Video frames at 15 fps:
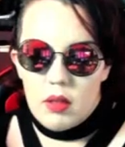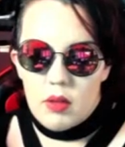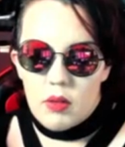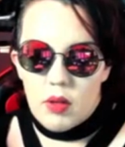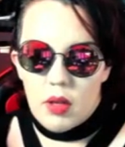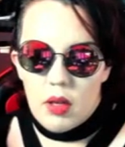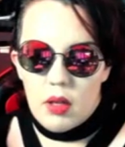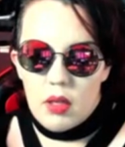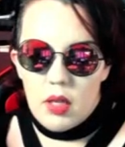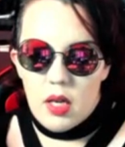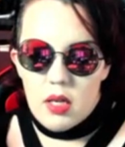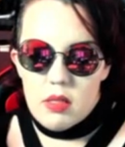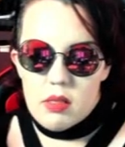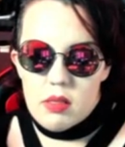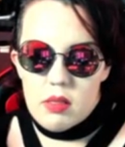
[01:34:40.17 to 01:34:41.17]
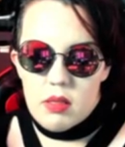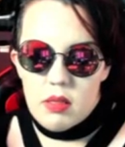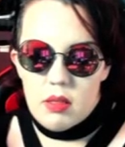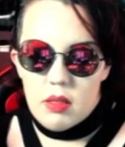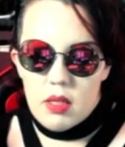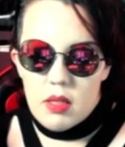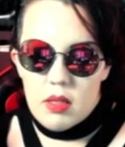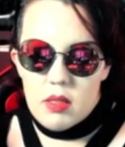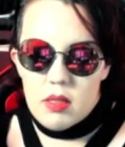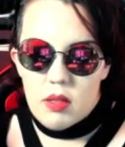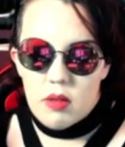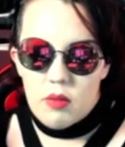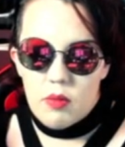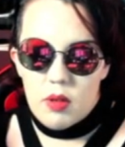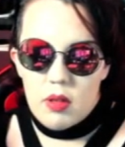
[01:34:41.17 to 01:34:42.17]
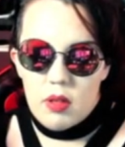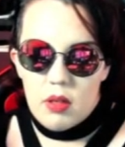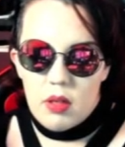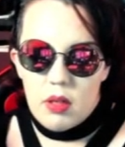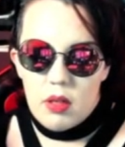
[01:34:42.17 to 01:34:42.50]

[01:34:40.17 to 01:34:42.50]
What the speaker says: Okay, yes. That's a good one.